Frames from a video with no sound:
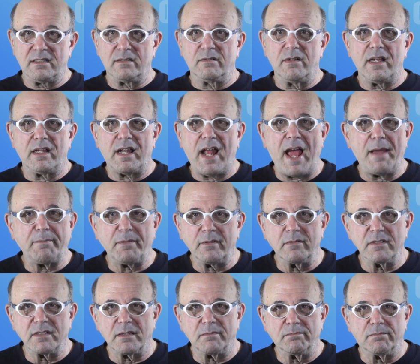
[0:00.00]
The way it happened
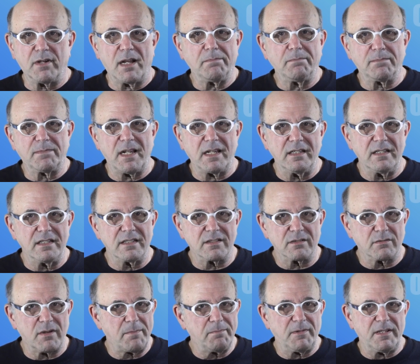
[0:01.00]
was abrupt and
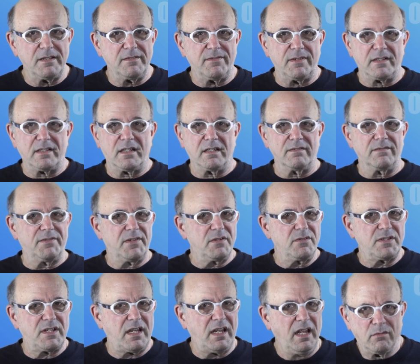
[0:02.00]
disruptive and
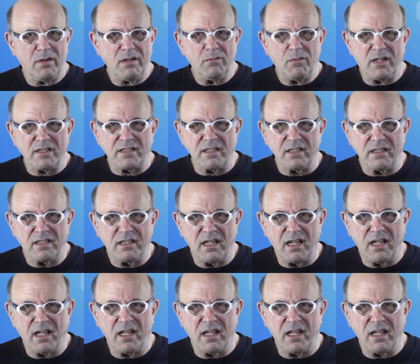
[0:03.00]
confusing. When was it?